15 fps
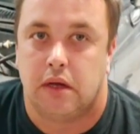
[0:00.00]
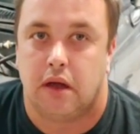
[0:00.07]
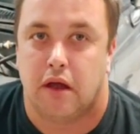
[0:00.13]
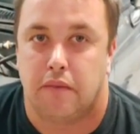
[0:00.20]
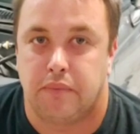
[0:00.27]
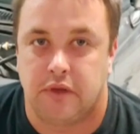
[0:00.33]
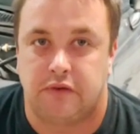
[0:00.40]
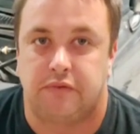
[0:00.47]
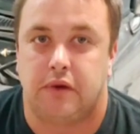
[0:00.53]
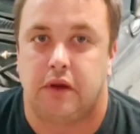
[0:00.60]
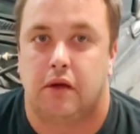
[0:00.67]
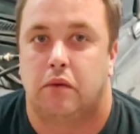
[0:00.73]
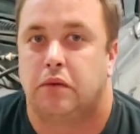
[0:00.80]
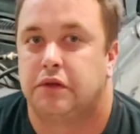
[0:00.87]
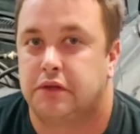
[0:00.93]
I hope this
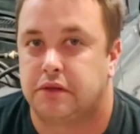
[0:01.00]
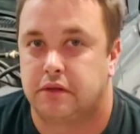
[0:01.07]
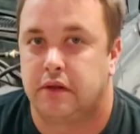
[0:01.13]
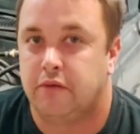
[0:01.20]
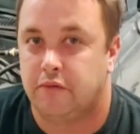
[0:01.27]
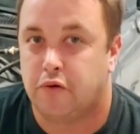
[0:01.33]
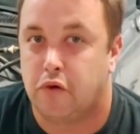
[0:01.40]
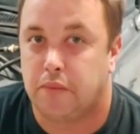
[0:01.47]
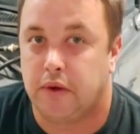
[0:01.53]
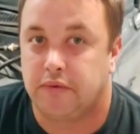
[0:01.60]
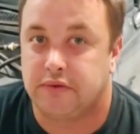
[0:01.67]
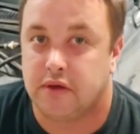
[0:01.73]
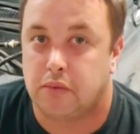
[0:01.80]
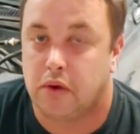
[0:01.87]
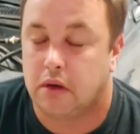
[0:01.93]
video was informative
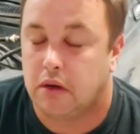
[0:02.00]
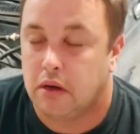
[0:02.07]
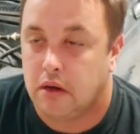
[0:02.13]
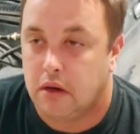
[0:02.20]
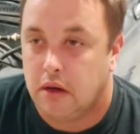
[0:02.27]
somewhat,